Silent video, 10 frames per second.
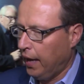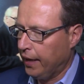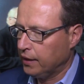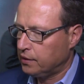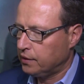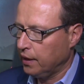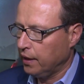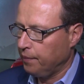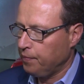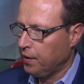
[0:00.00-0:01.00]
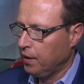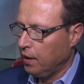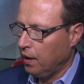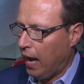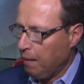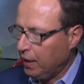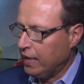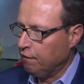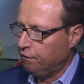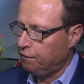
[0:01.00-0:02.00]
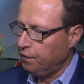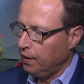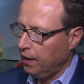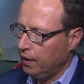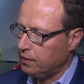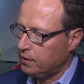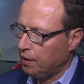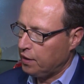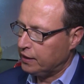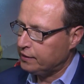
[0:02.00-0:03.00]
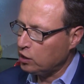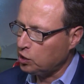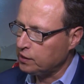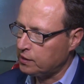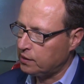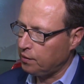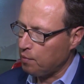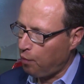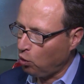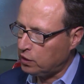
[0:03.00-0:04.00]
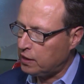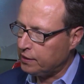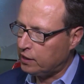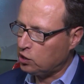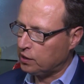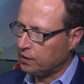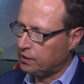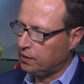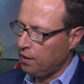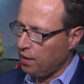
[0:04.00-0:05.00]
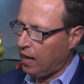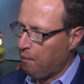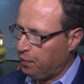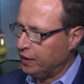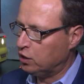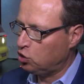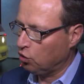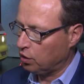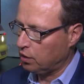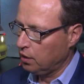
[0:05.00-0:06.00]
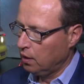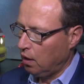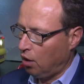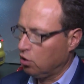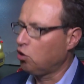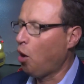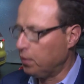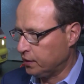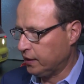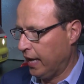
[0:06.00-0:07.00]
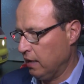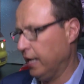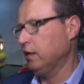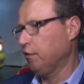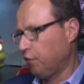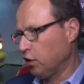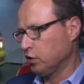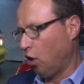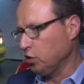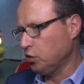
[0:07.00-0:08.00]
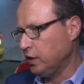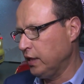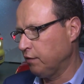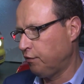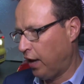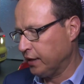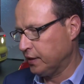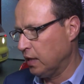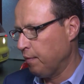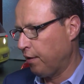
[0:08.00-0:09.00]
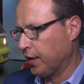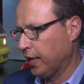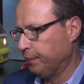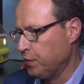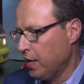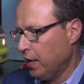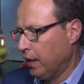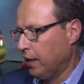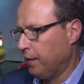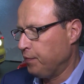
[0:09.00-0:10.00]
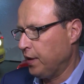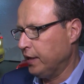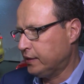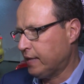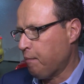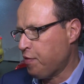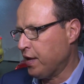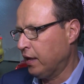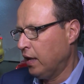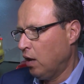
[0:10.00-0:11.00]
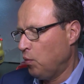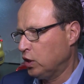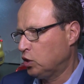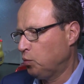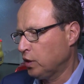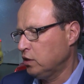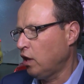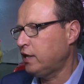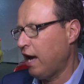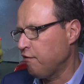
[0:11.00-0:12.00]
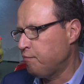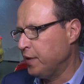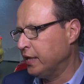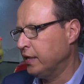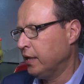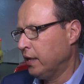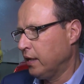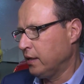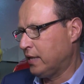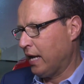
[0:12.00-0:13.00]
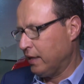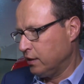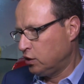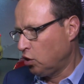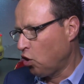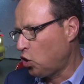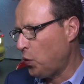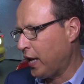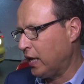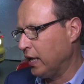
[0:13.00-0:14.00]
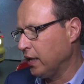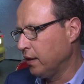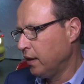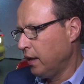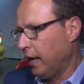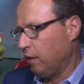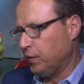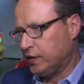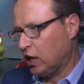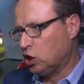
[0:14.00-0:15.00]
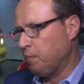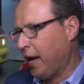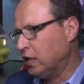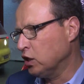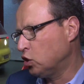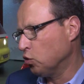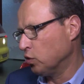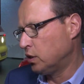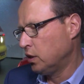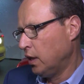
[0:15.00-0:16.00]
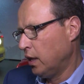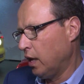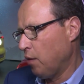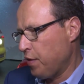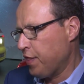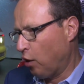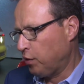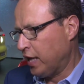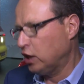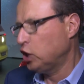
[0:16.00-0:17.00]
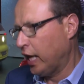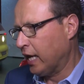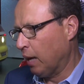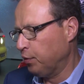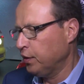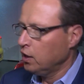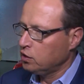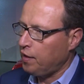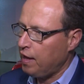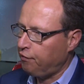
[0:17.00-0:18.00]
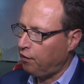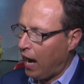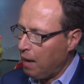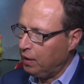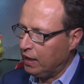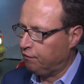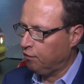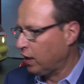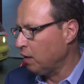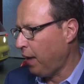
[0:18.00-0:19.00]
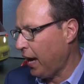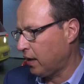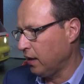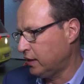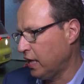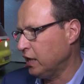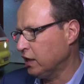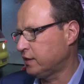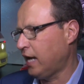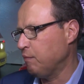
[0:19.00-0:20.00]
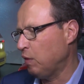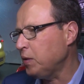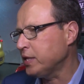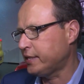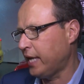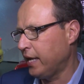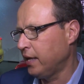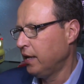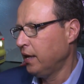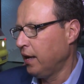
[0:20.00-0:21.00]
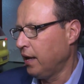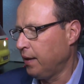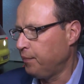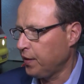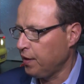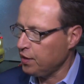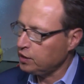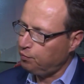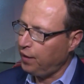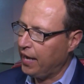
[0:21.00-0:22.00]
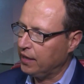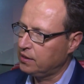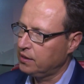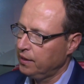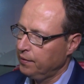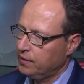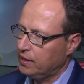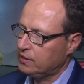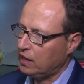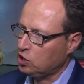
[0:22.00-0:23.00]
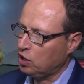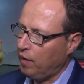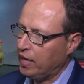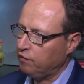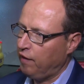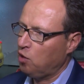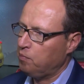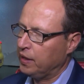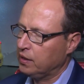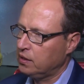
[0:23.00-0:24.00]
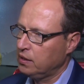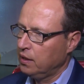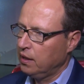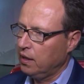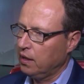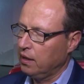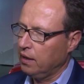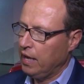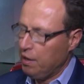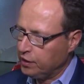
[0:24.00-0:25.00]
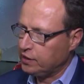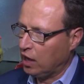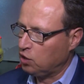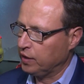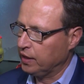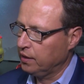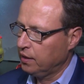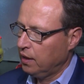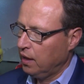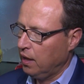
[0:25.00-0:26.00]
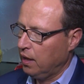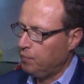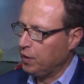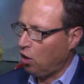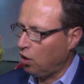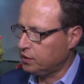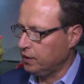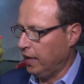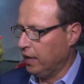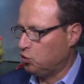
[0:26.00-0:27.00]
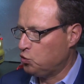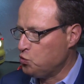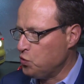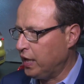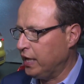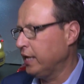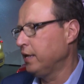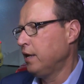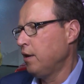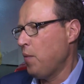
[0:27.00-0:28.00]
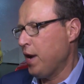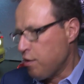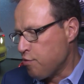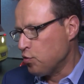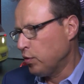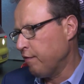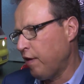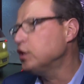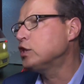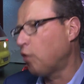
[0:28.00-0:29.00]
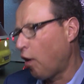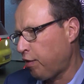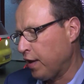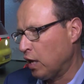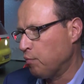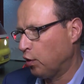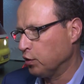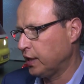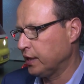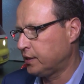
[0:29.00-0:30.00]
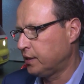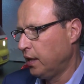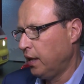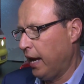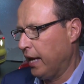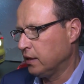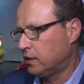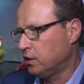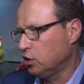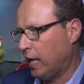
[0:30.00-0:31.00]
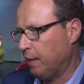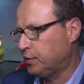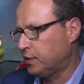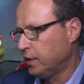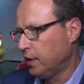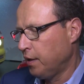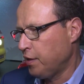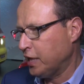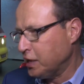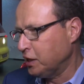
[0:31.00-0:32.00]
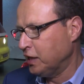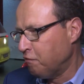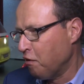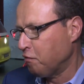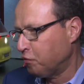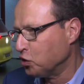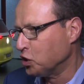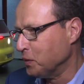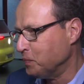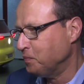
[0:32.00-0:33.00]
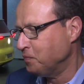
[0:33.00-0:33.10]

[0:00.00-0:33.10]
And um, I believe it, uh, the decisions, the bold decisions the company took on a global scale, and of course also here for us in America, um, is something which would not have been done so quickly and with such a magnitude uh, without that shake-up. So therefore, I believe, looking back in 10 years' time, we will say um, this brand did such a great development uh, in this country uh, because it really went through a very strong thinking process and shaped the destiny for the future.